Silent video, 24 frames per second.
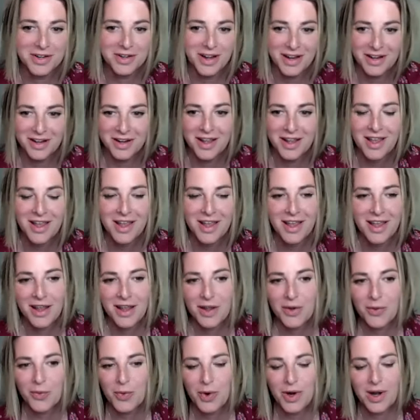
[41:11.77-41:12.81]
And, and
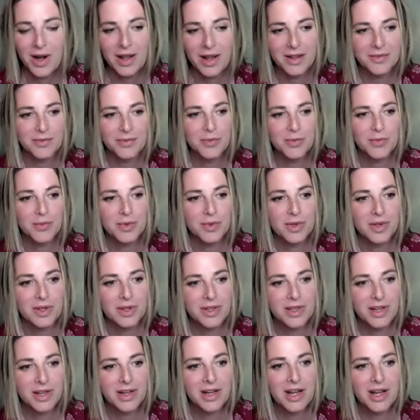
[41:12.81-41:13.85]
when I
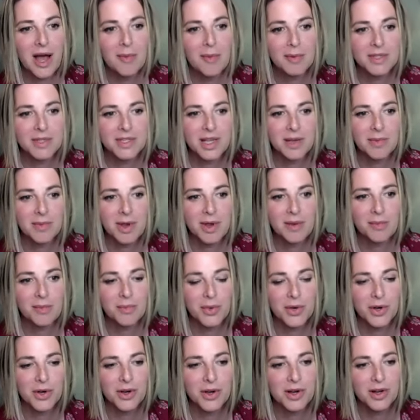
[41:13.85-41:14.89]
get comments on my
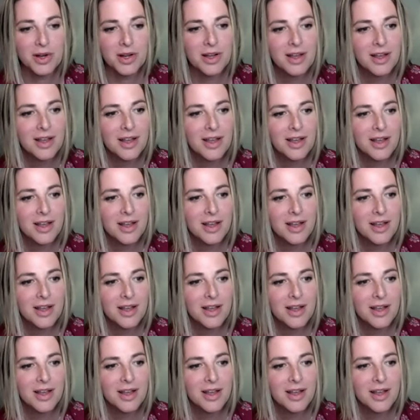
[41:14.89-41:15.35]
book,